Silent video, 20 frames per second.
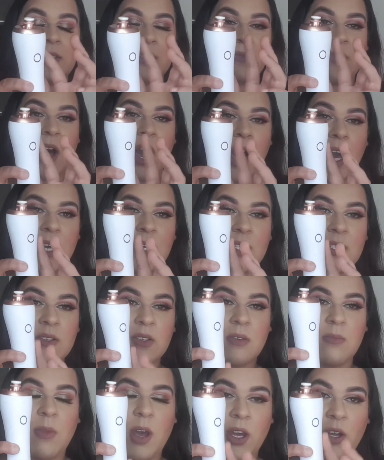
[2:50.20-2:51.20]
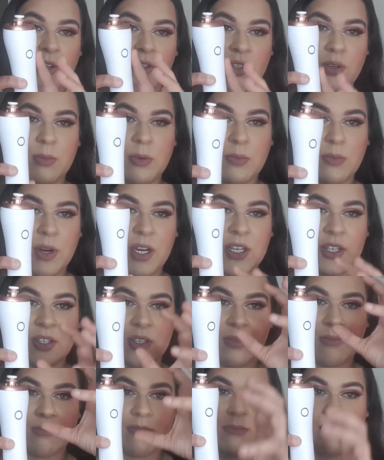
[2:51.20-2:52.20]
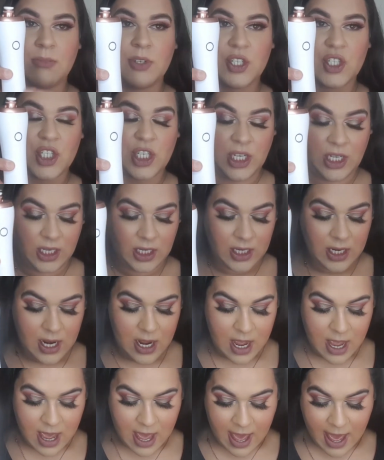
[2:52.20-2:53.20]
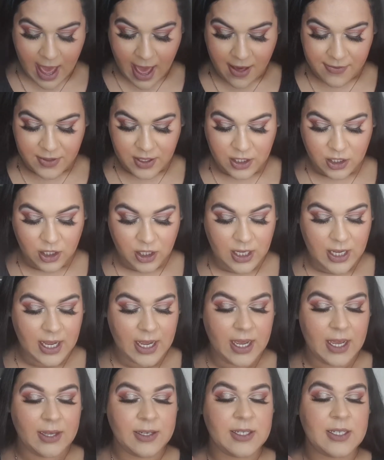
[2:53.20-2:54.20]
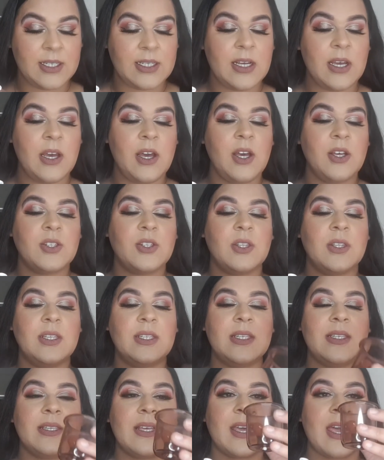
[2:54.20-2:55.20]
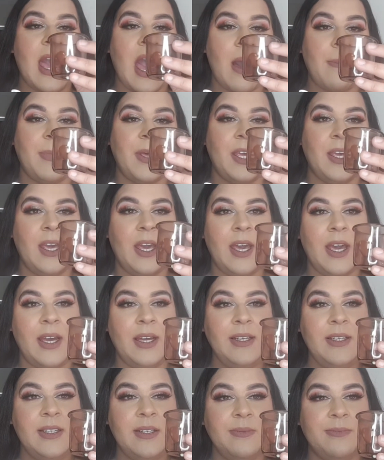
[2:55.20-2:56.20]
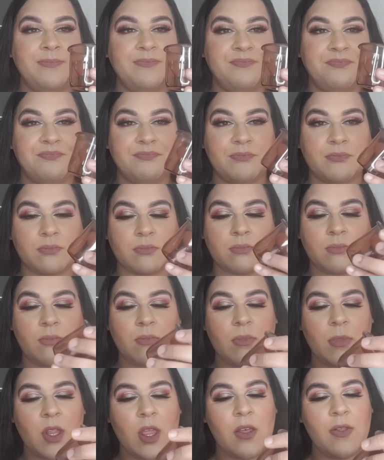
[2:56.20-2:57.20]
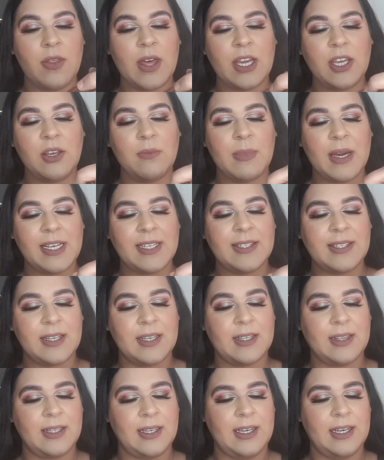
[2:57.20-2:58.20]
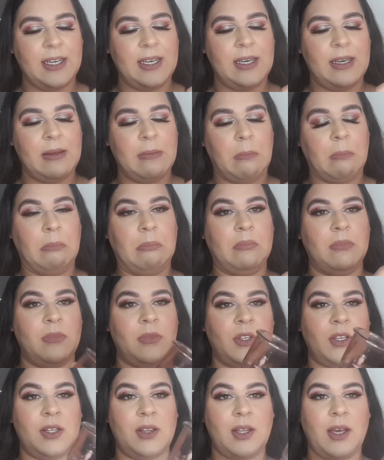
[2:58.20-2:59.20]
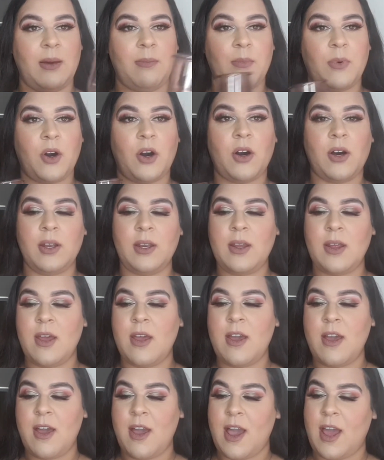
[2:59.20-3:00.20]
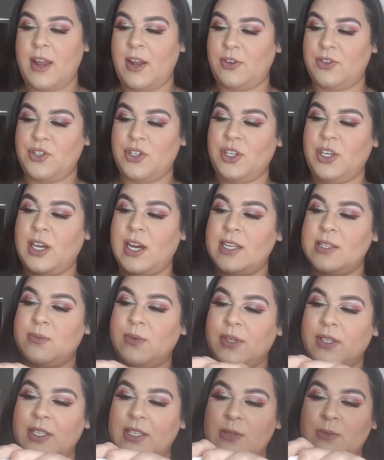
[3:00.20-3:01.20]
device, so the microderm abrasion machine, and then you get, so this is a capping head that you basically clamp on, and I'll show you guys what